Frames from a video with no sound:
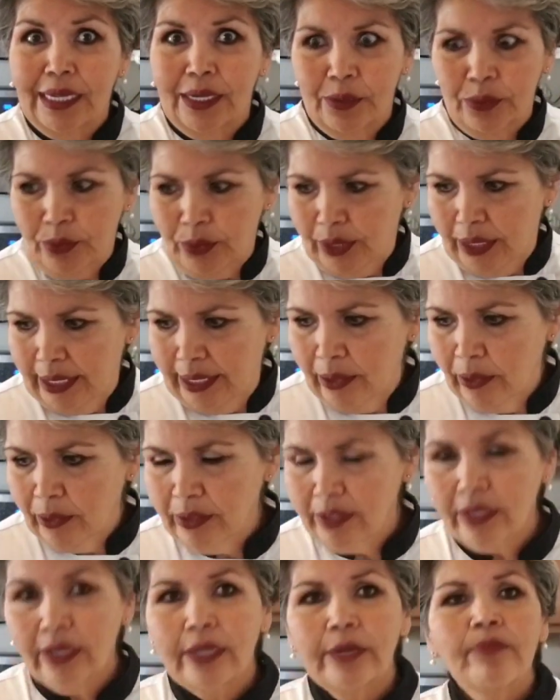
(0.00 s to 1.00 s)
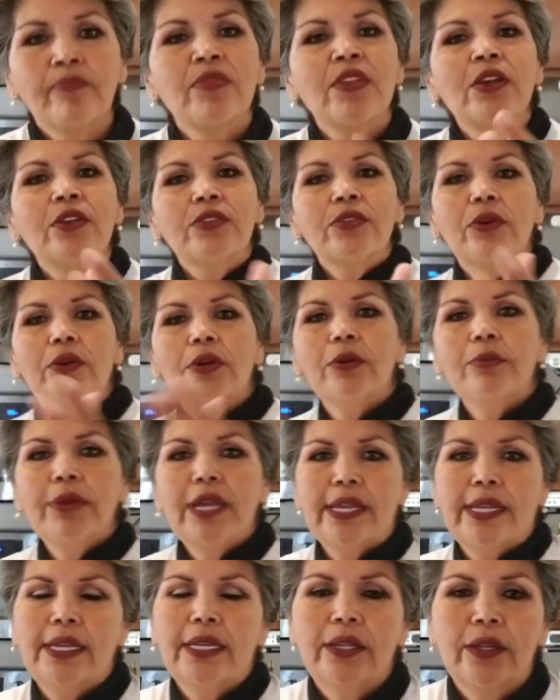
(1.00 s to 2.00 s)
it really goes on. So you're
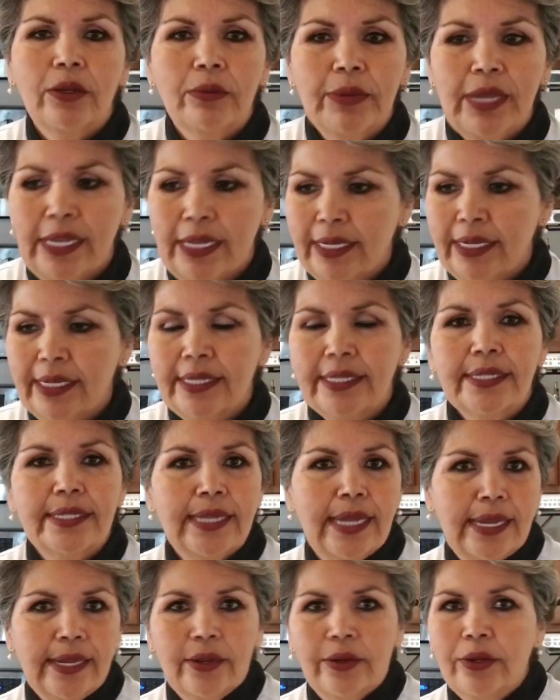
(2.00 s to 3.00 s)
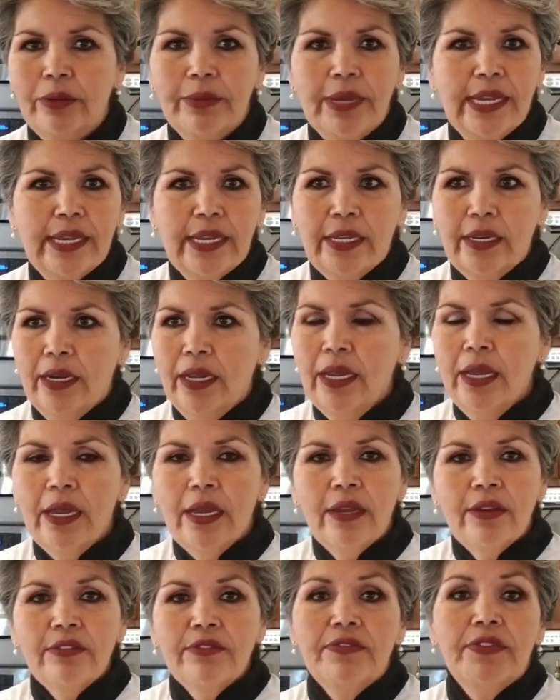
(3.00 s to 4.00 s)
making a steak, or you're making
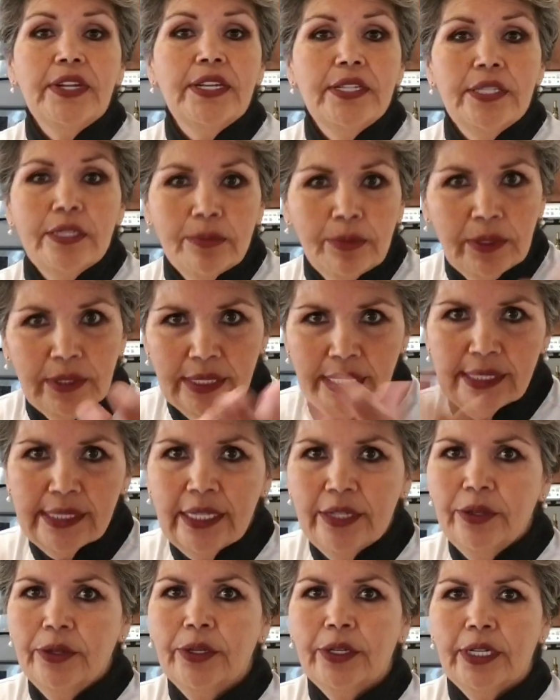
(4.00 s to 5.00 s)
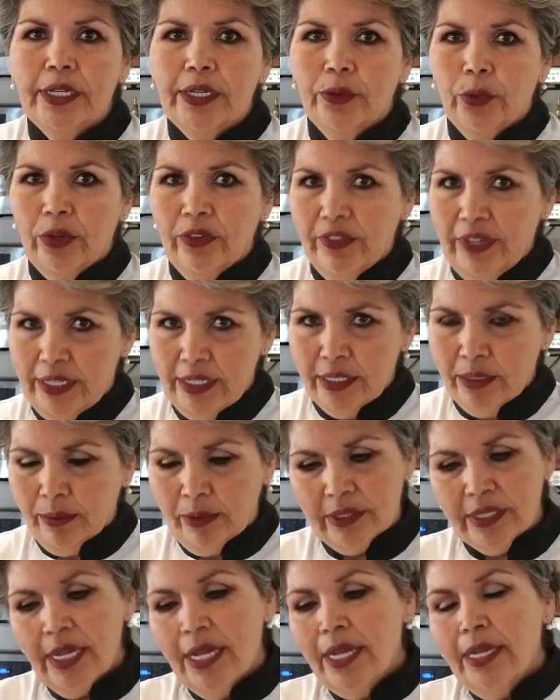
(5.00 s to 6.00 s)
vegetables. Let's say you're going to grill
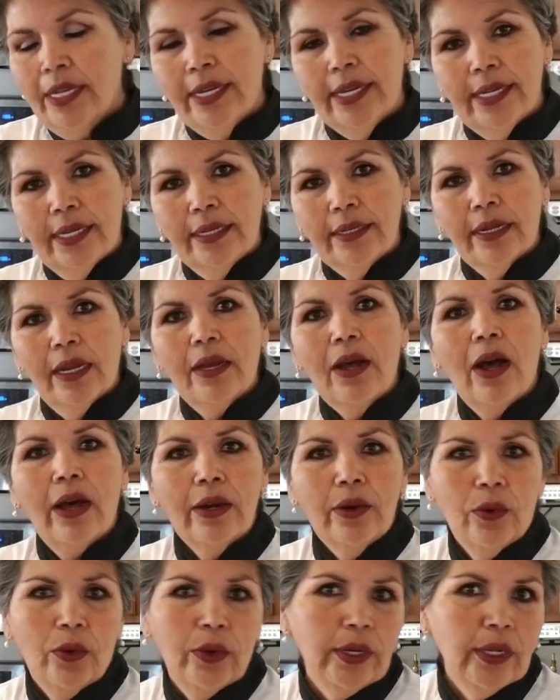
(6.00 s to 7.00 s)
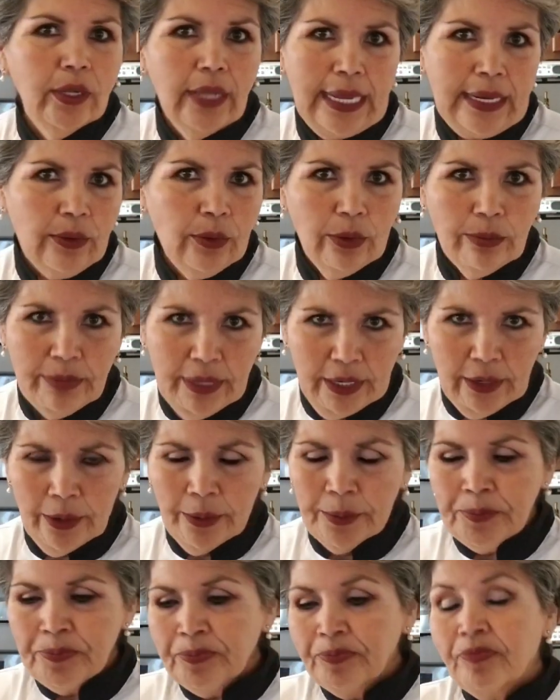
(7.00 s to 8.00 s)
vegetables. You get a little hot oil and or butter,
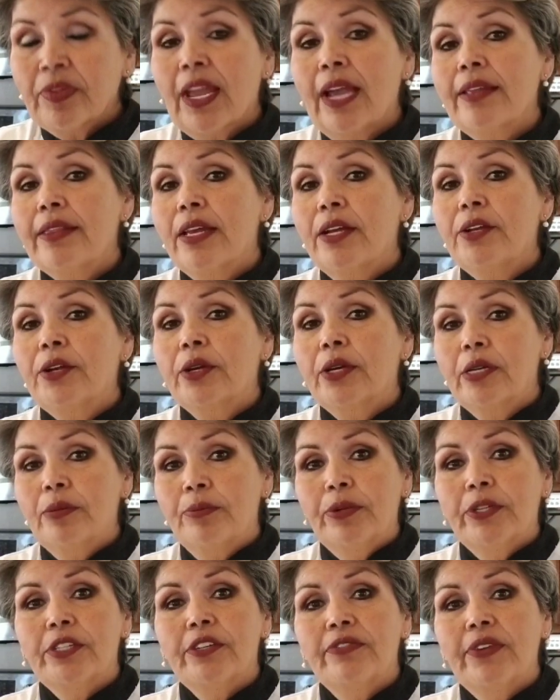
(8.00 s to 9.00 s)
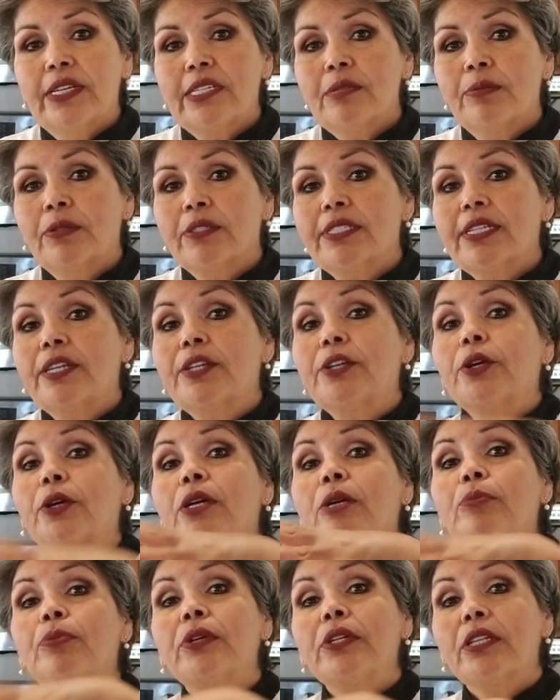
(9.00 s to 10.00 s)
and then you're going to put your vegetables in. You're
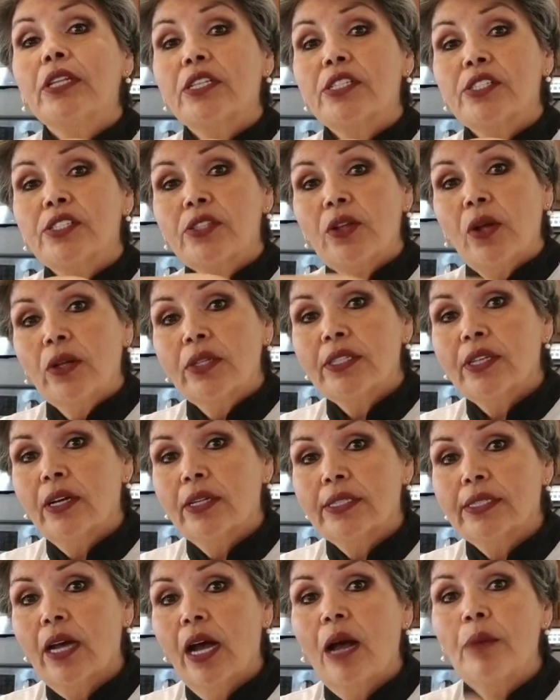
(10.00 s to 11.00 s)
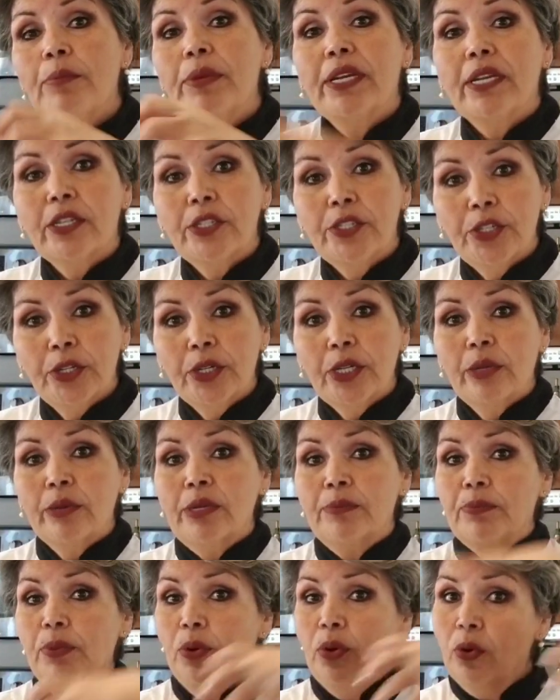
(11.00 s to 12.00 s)
going to put the salt on top, because you're going to
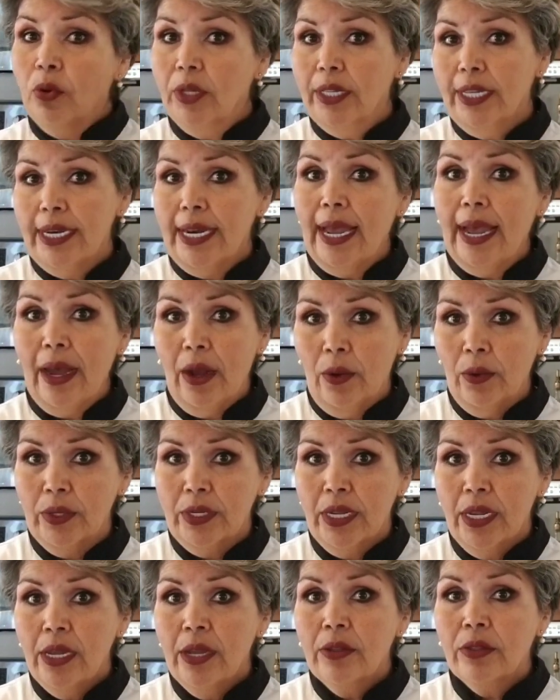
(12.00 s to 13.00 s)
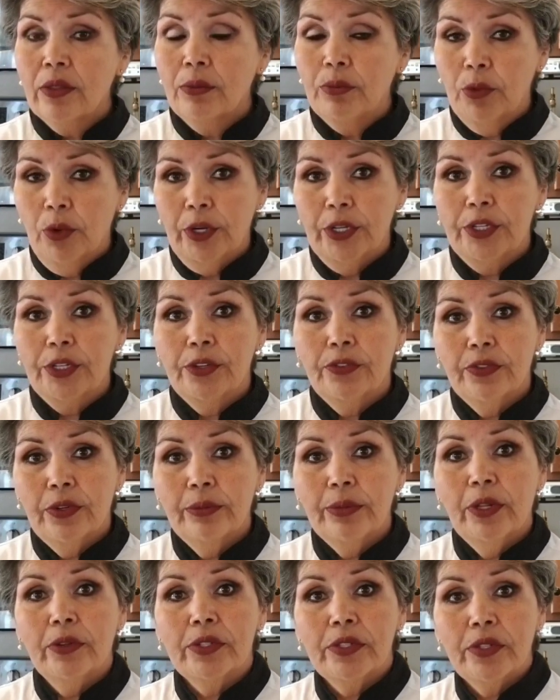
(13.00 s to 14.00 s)
be pulling out the moisture
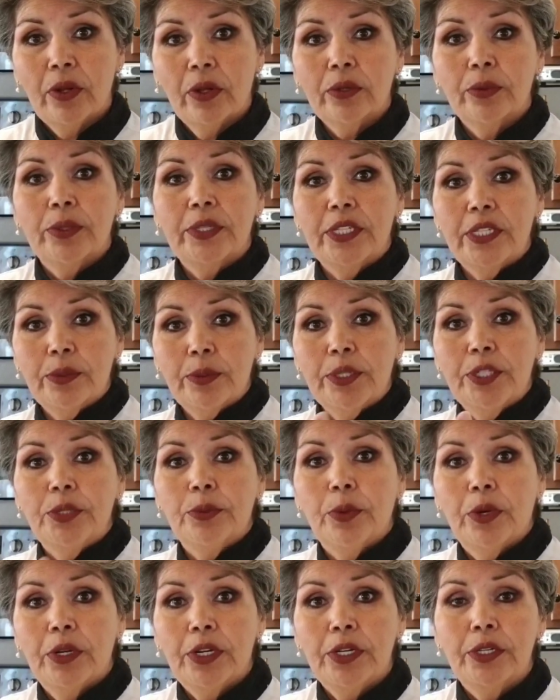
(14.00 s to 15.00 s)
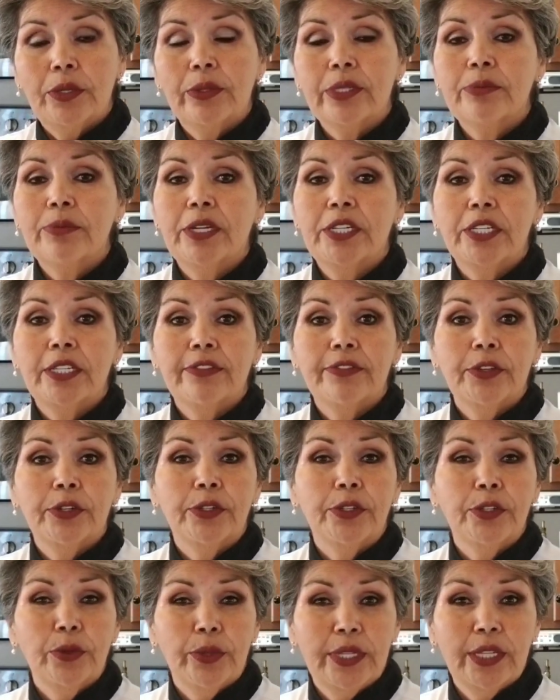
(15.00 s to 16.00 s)
from those salt, which is what you want to do, especially if you're
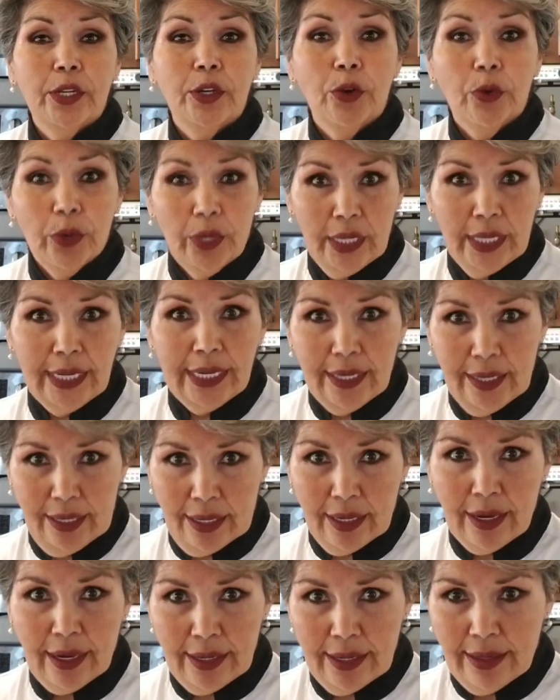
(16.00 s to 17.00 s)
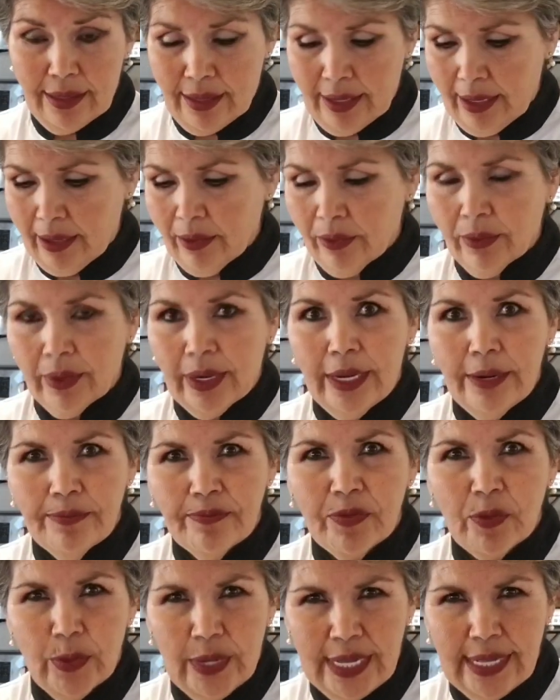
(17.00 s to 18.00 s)
doing the grilling kind of thing, right?
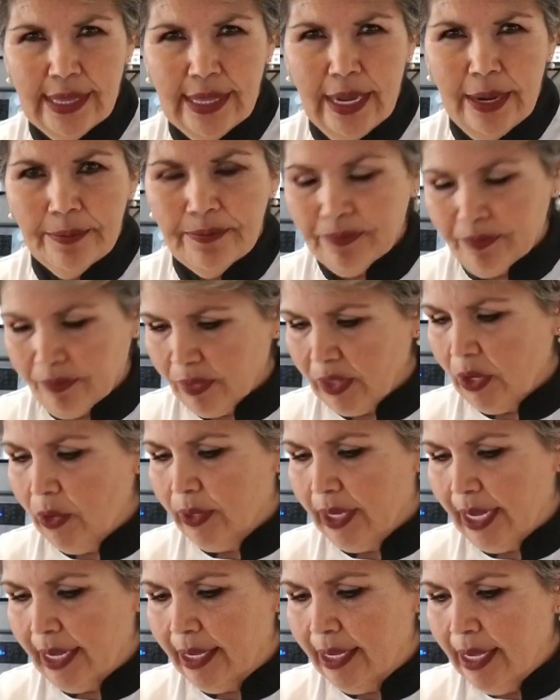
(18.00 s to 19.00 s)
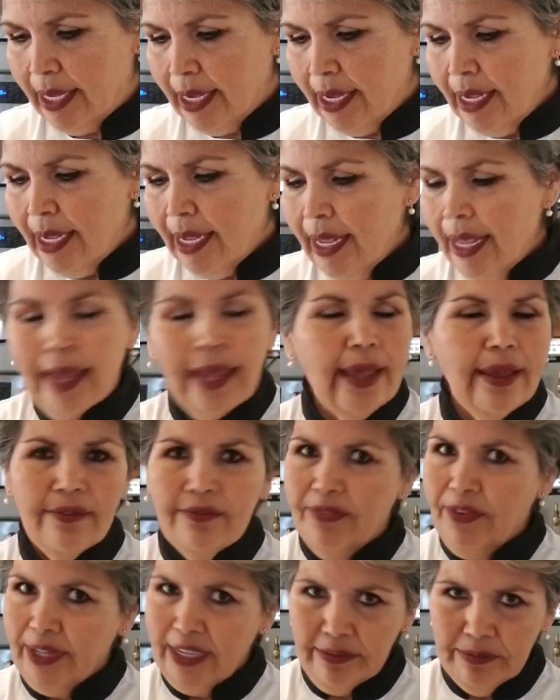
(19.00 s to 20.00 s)
Are we getting that? Okay.
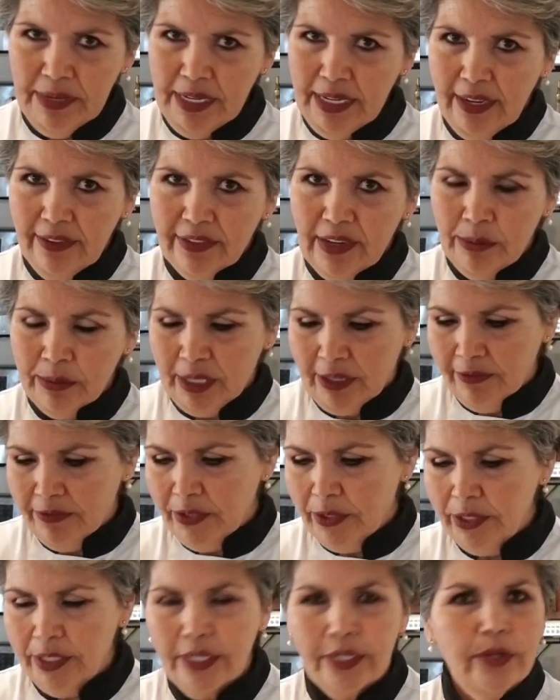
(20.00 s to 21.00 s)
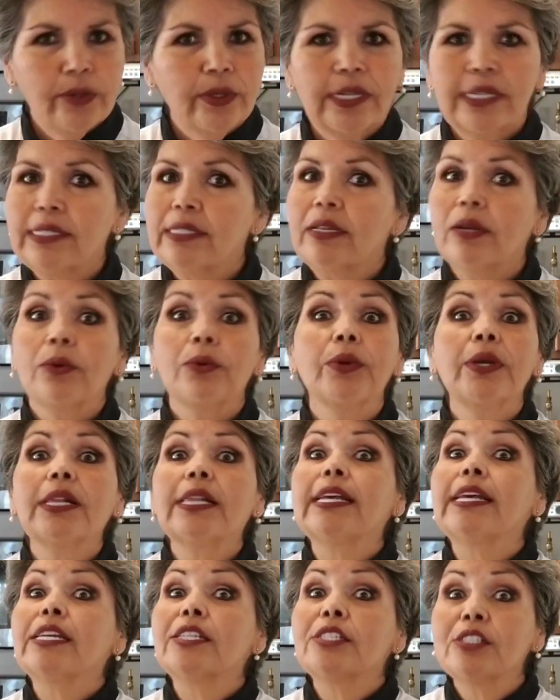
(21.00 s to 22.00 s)
Forgive me if I'm confusing you, because there
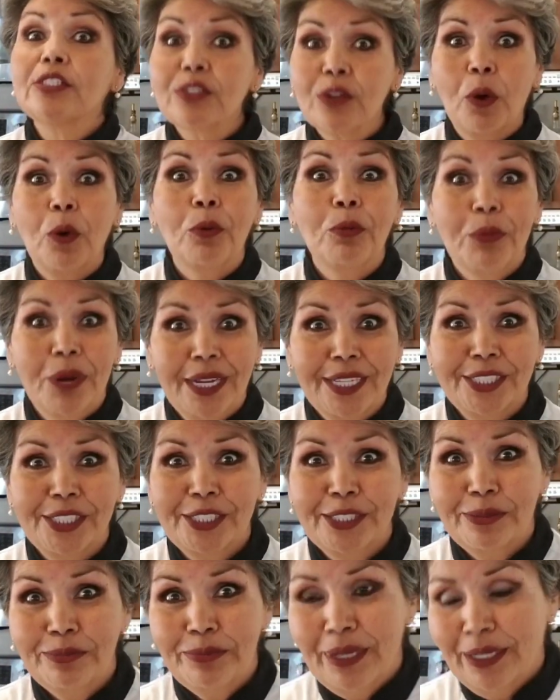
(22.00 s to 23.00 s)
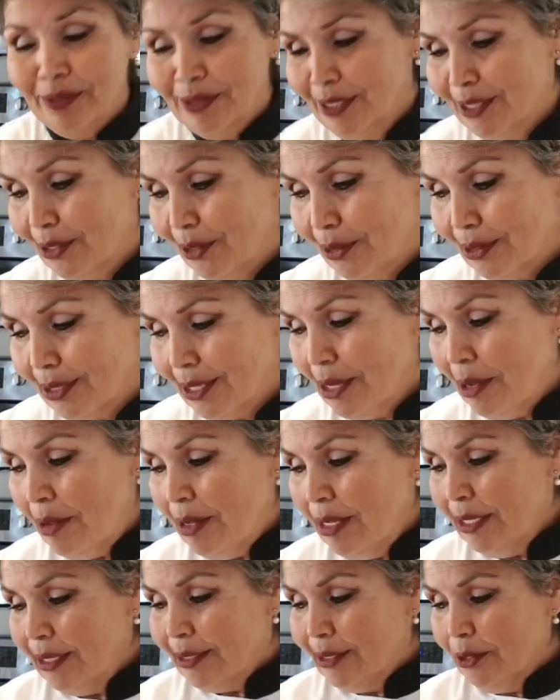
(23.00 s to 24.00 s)
really is so much about salt.
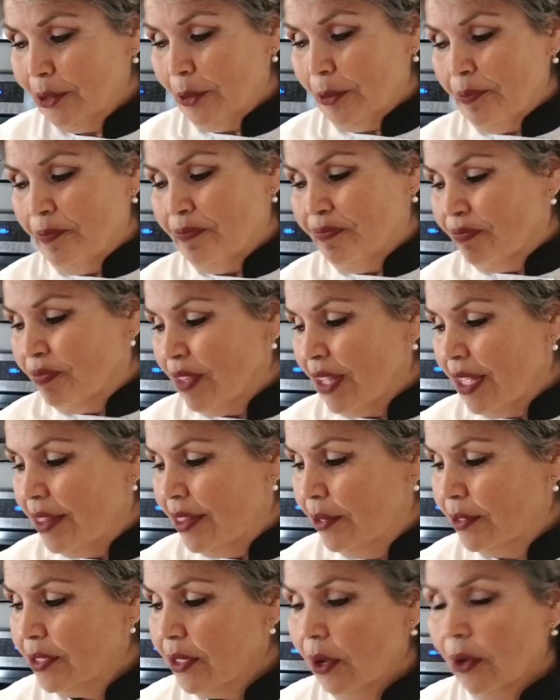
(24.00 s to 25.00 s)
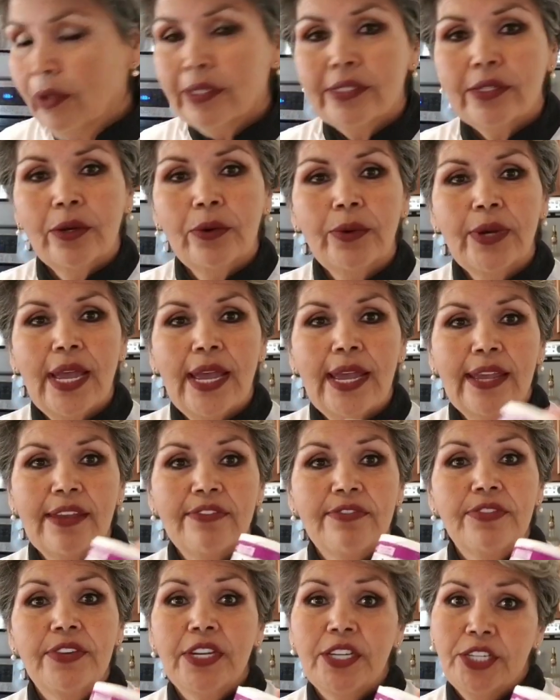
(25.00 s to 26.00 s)
So there's also a
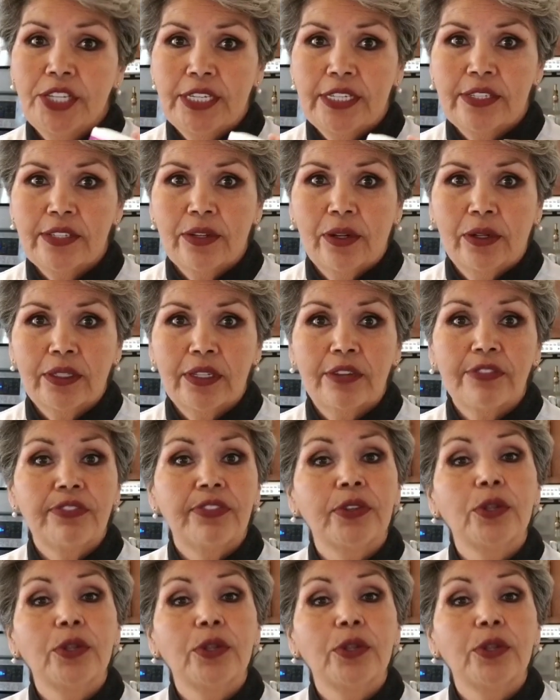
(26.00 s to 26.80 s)
finishing salt.